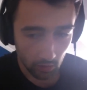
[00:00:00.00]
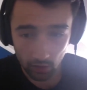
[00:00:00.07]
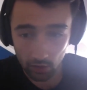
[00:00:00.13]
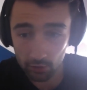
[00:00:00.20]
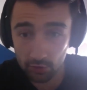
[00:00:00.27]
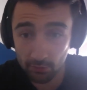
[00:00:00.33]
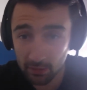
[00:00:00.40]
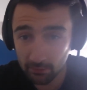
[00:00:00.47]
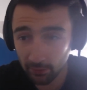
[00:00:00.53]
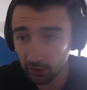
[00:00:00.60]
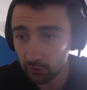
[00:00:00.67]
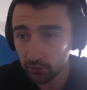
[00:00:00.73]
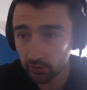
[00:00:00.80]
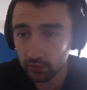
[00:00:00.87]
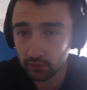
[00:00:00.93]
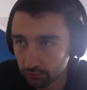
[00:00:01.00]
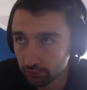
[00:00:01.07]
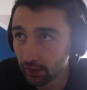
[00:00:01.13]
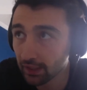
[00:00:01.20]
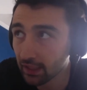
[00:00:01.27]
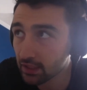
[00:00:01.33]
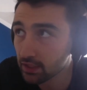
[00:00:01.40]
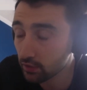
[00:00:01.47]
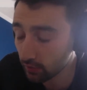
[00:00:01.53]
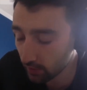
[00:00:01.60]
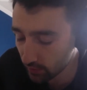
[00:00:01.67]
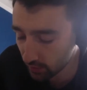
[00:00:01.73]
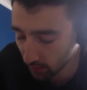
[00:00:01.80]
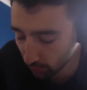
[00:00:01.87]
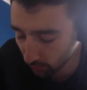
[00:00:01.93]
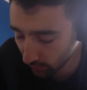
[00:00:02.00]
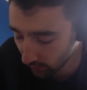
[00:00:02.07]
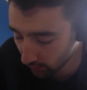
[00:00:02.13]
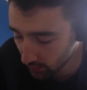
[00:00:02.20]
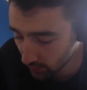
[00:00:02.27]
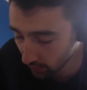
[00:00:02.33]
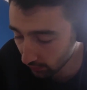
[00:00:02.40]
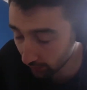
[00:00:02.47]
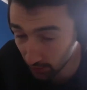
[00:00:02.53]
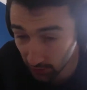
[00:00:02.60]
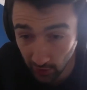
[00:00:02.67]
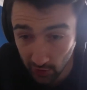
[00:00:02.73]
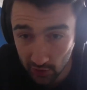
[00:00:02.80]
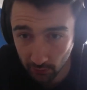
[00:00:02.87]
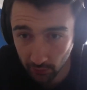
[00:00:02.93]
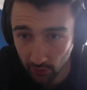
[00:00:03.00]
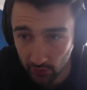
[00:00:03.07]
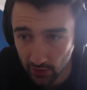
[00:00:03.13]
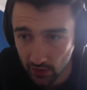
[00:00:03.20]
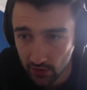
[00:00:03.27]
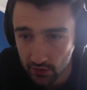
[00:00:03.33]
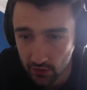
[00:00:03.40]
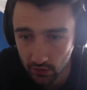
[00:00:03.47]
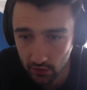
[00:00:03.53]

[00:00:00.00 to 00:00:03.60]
So a bit of both. I guess a good example here is our induction process.